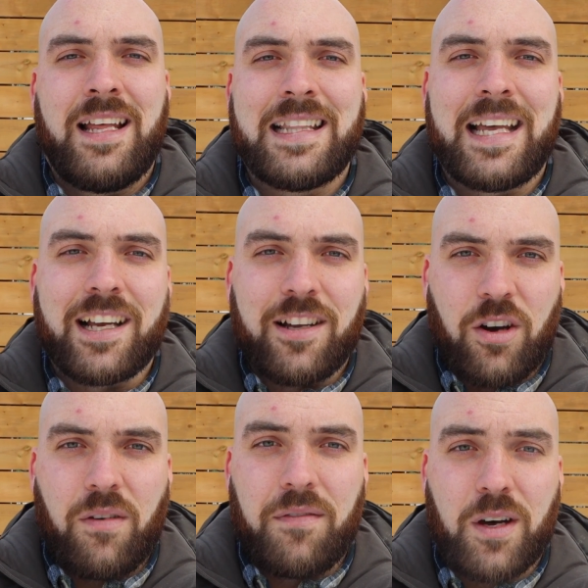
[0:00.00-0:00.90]
let
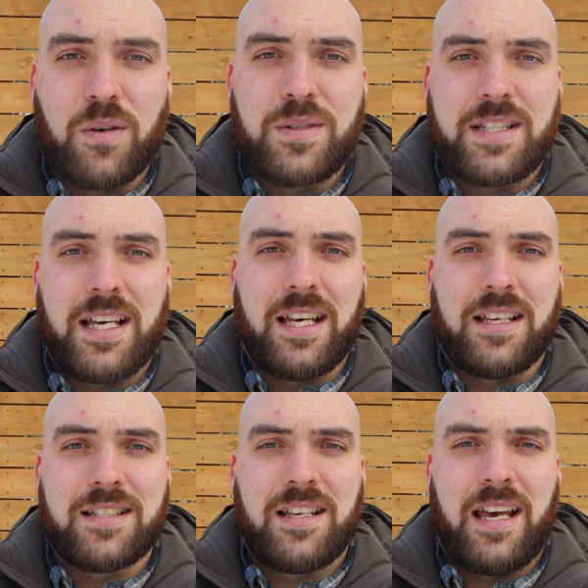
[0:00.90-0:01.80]
go of those
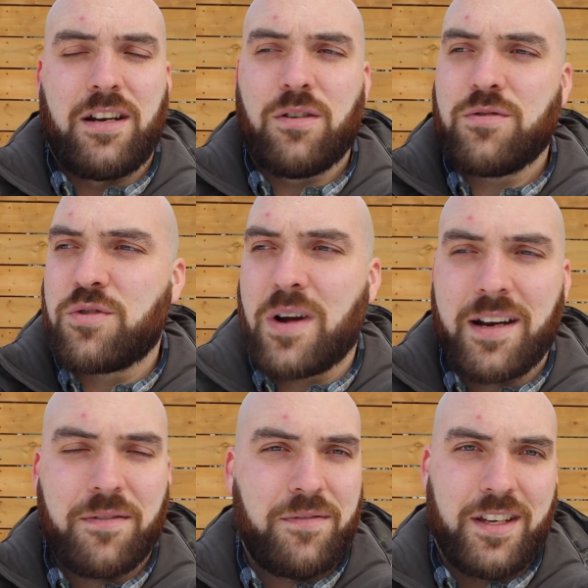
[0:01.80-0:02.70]
things and don't
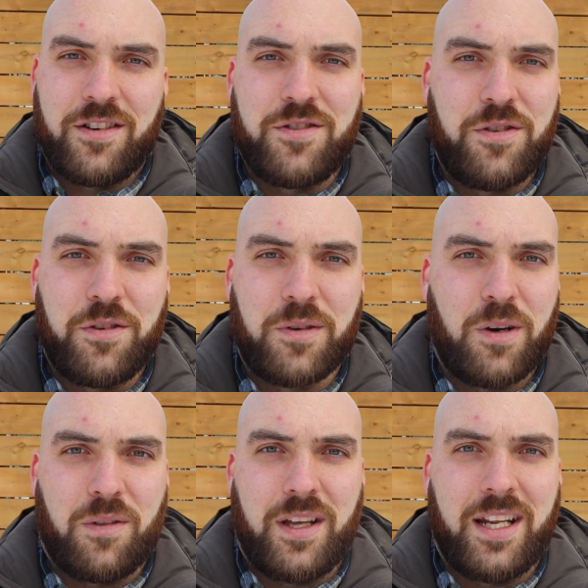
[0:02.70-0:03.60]
try to fit your new
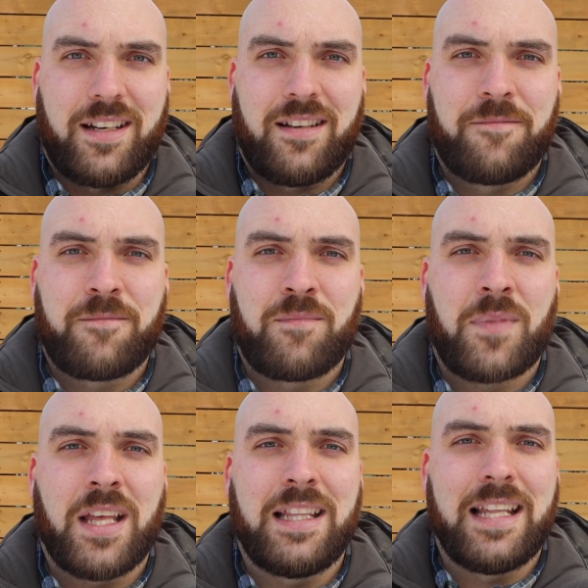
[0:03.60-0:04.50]
growth in it
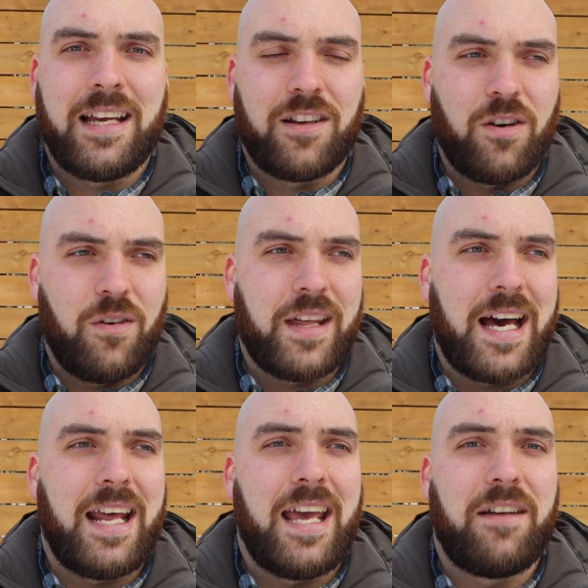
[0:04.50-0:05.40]
let go of
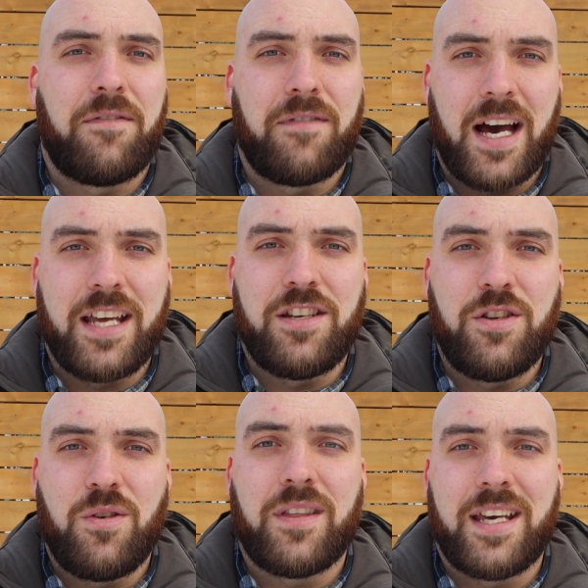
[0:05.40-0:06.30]
that and find
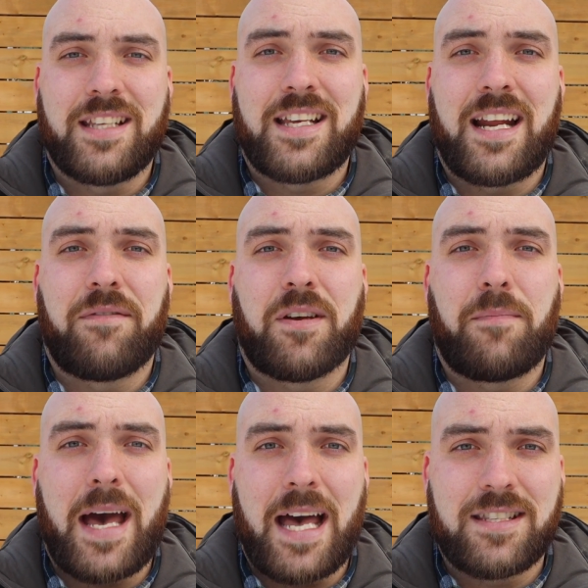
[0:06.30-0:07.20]
new things that have
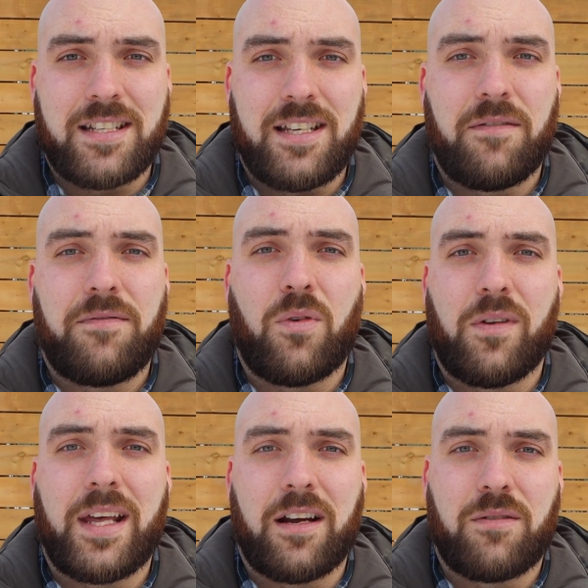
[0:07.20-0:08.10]
capacity
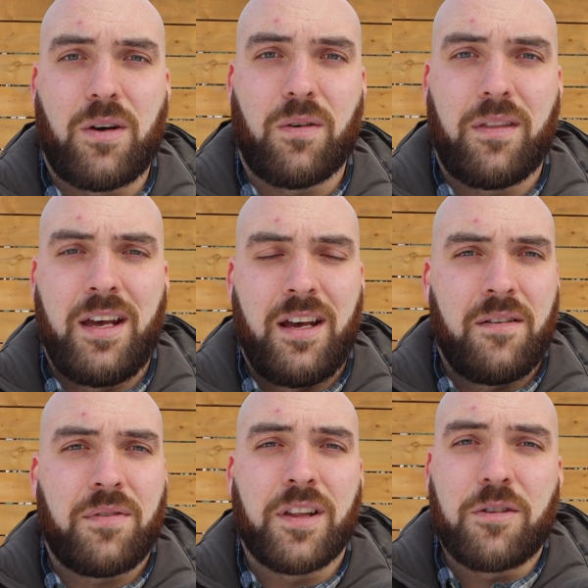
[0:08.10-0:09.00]
for that growth
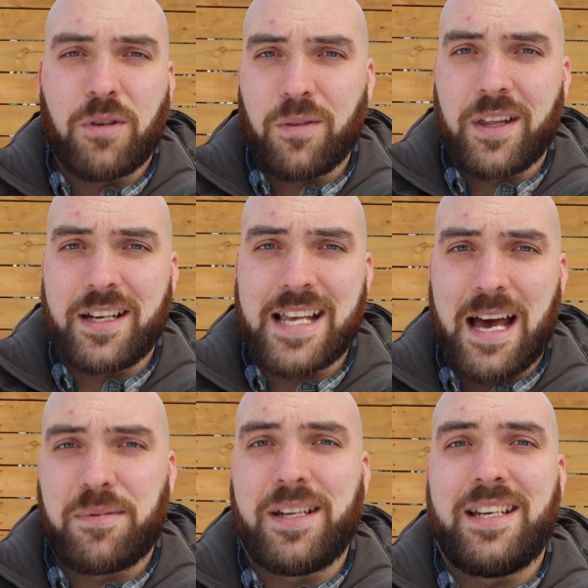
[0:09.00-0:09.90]
for the growth that is
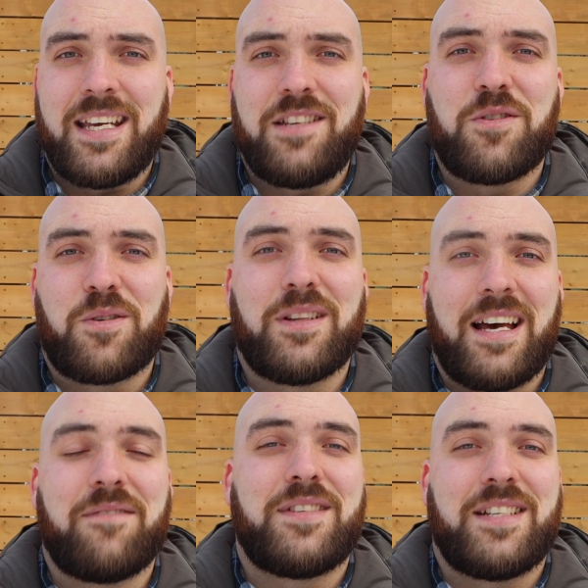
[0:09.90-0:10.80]
happening in your life